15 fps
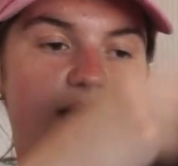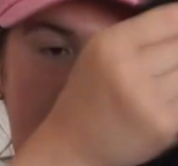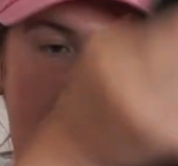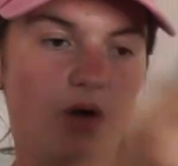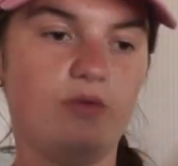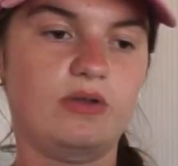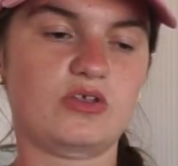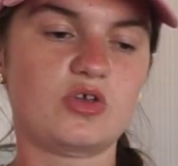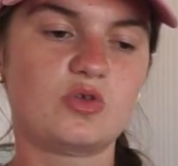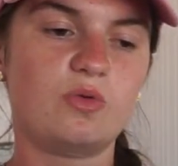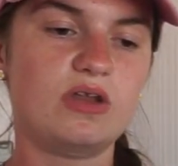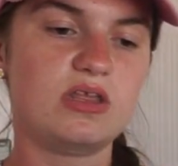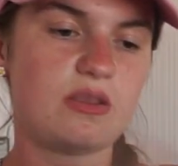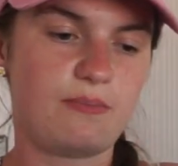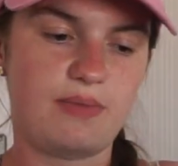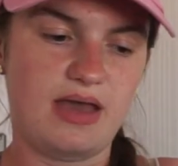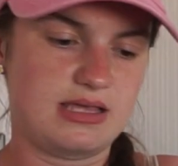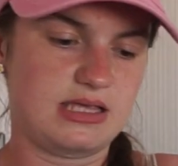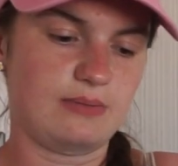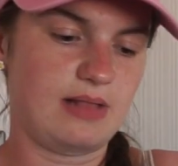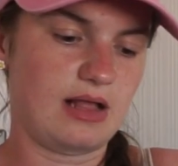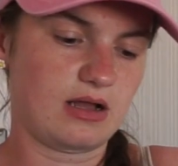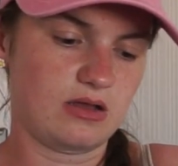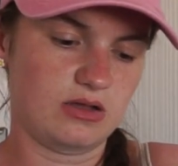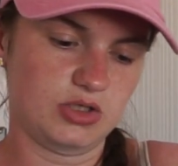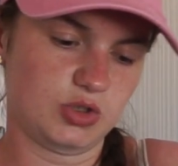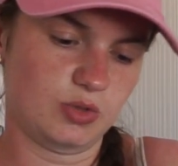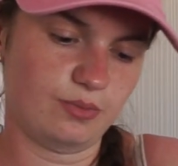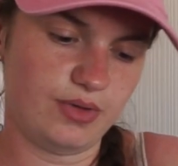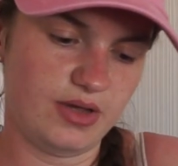I just wanted a basic black
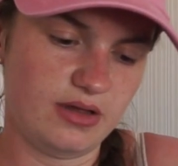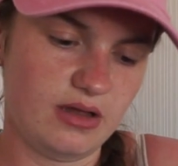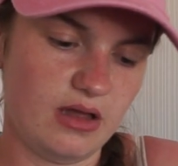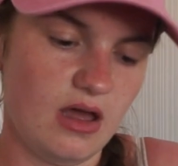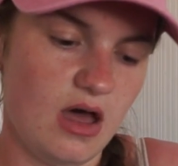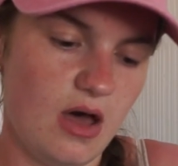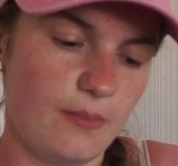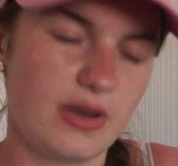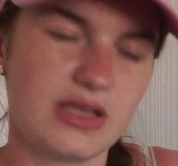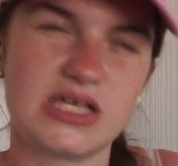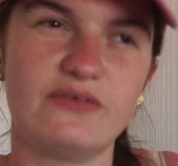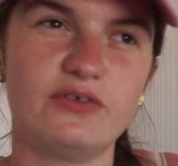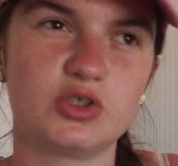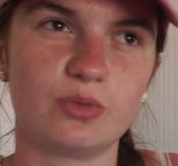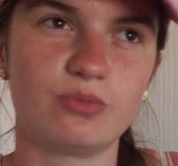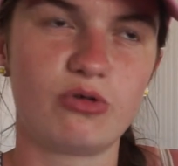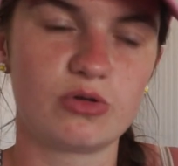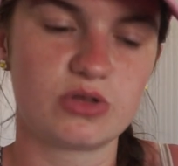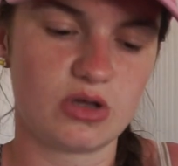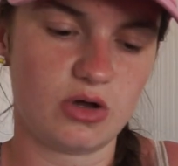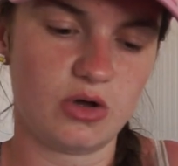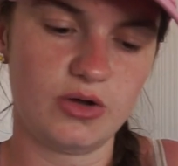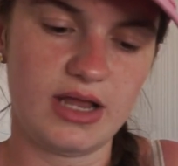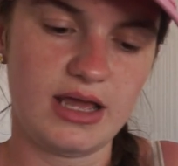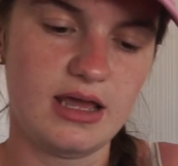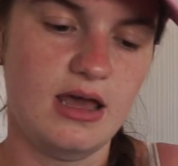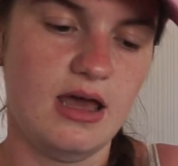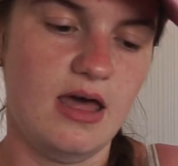jumper, but instead of a jumper, I wanted a hoodie.